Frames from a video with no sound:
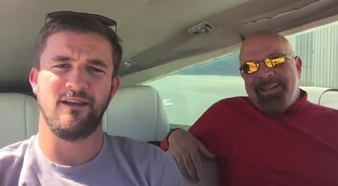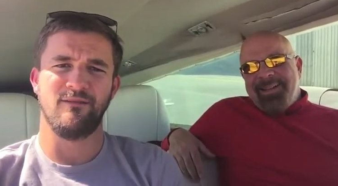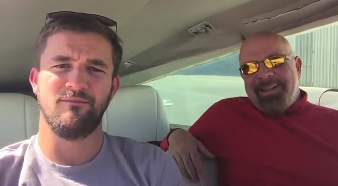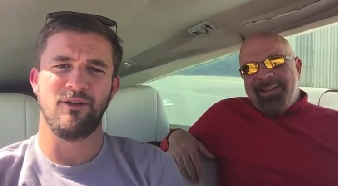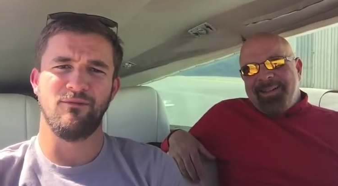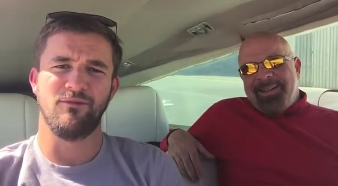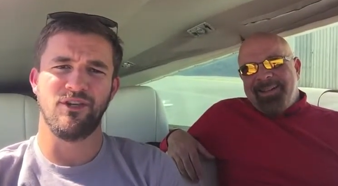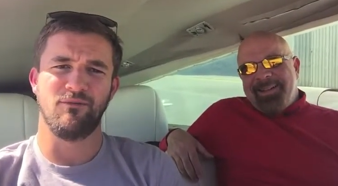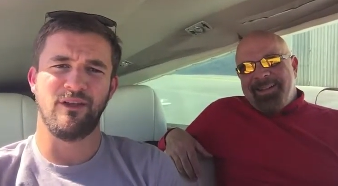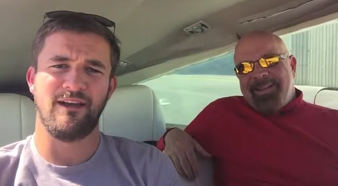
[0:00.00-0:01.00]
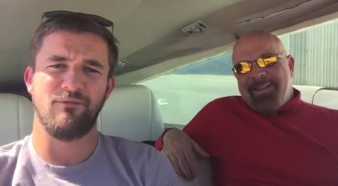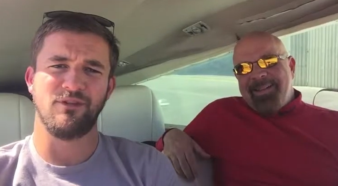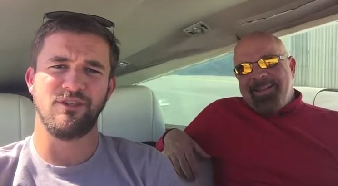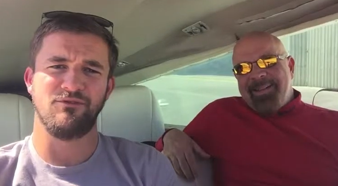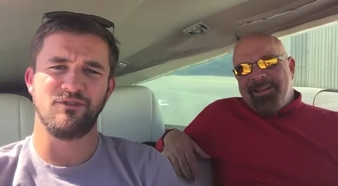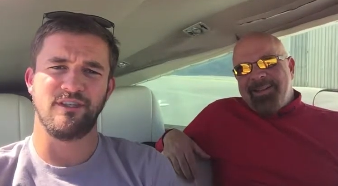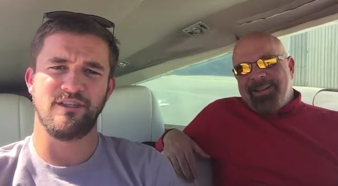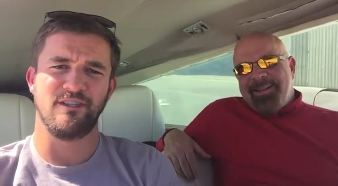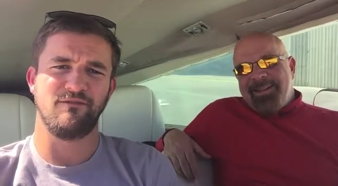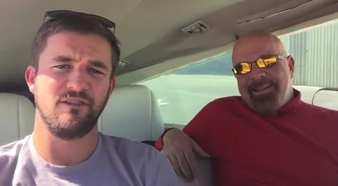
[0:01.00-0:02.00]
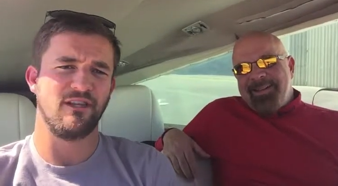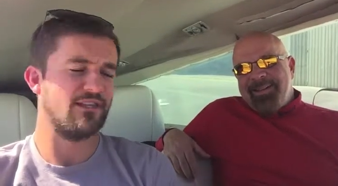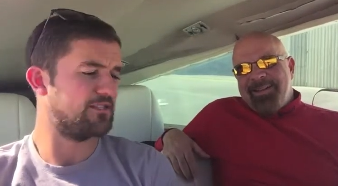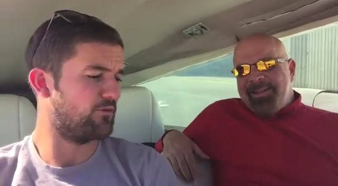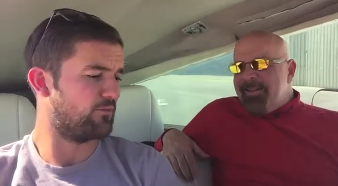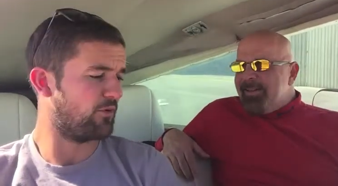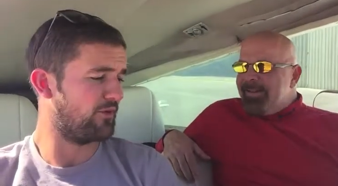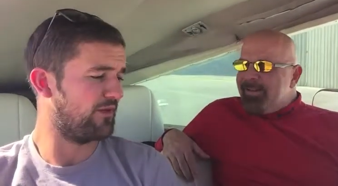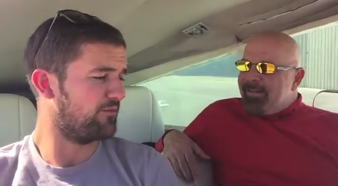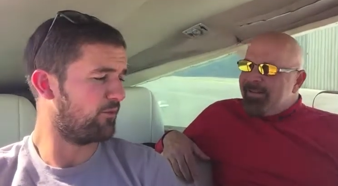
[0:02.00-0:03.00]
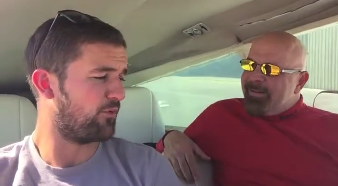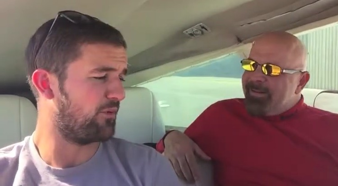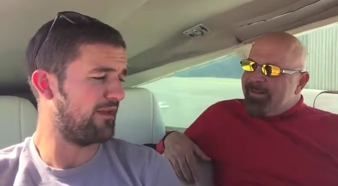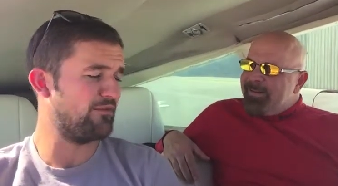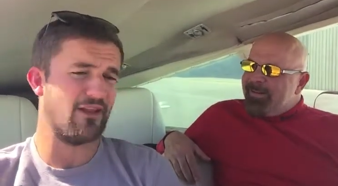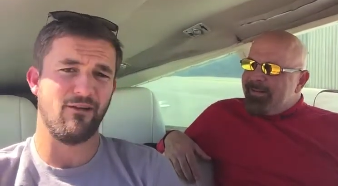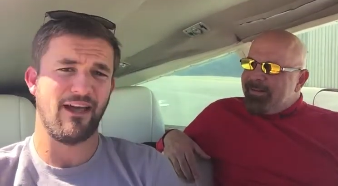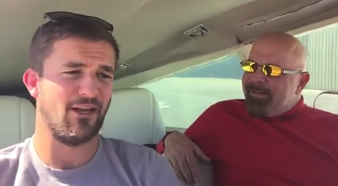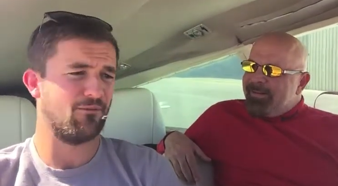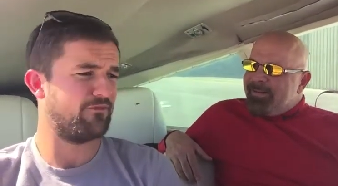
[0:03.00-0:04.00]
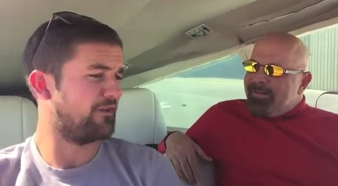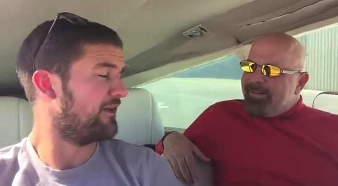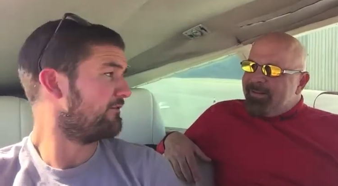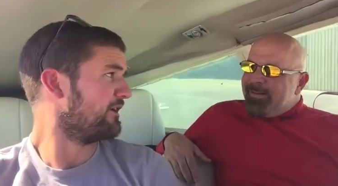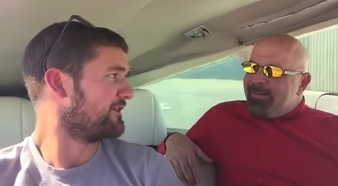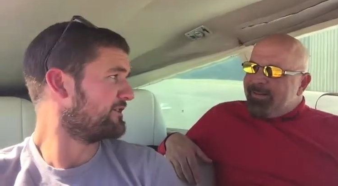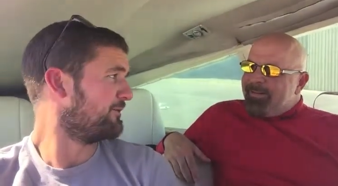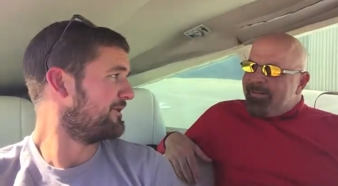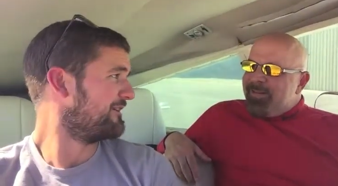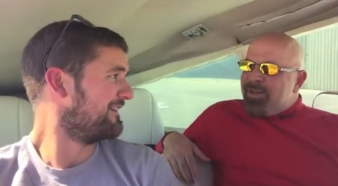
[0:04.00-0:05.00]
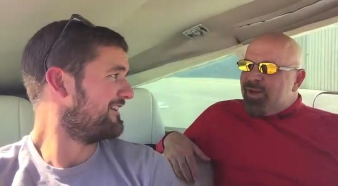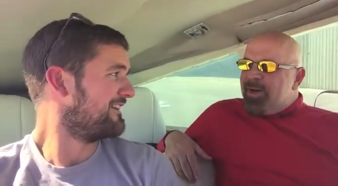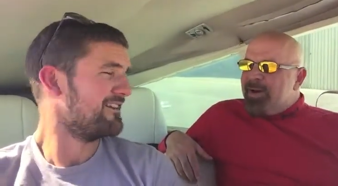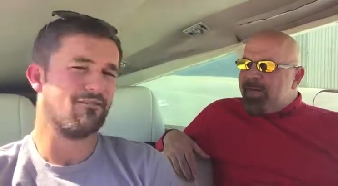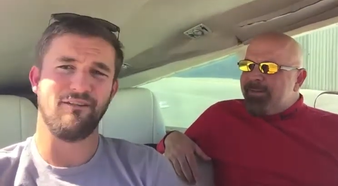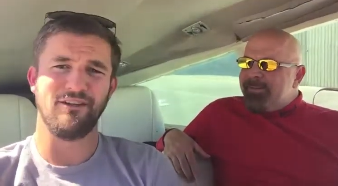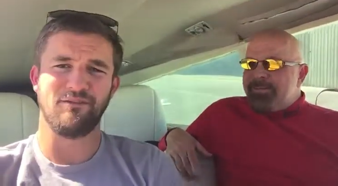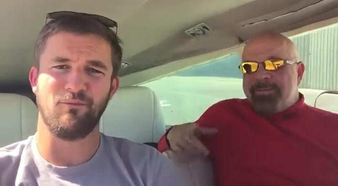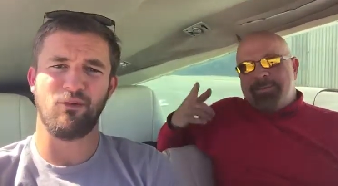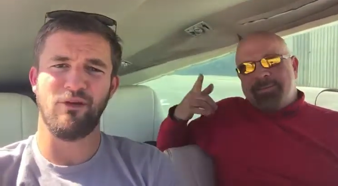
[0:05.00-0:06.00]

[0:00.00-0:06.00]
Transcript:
Speaker 1: I don't generally have much interesting stuff to say. So we'll probably we'll probably leave it there and head up fly, flying, shall we? Let's go do it. Finish some